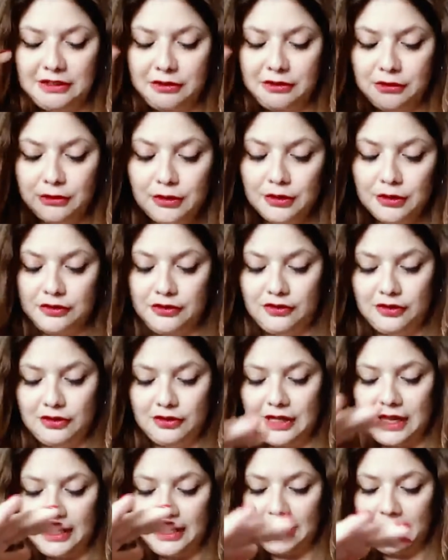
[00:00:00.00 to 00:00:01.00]
looks
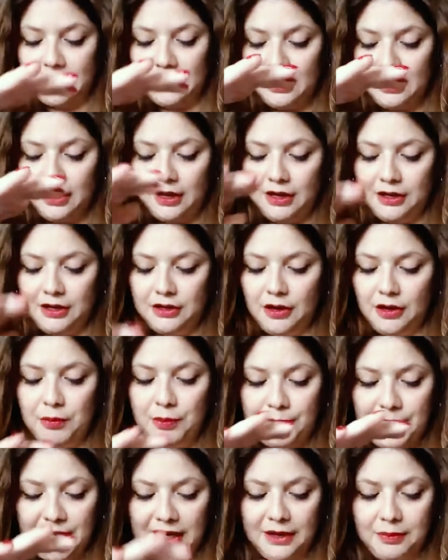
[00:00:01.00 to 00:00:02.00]
just like,
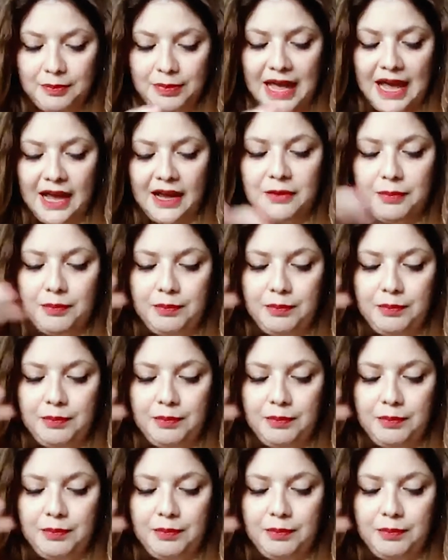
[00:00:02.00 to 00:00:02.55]
big black